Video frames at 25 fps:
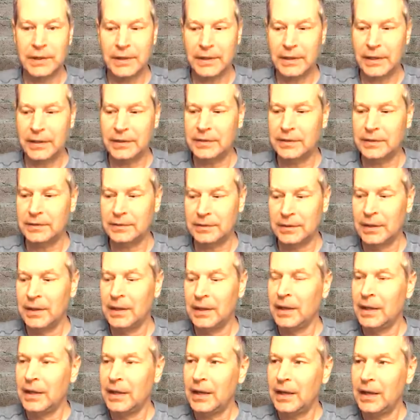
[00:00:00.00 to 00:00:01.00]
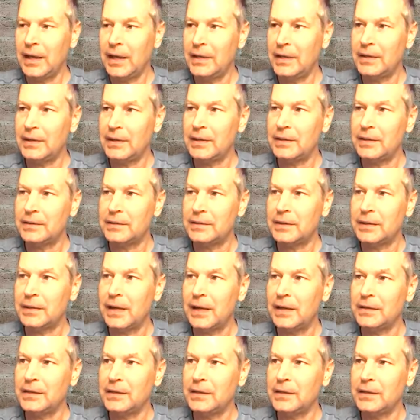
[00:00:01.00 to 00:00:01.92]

Yeah, so I think I uh, I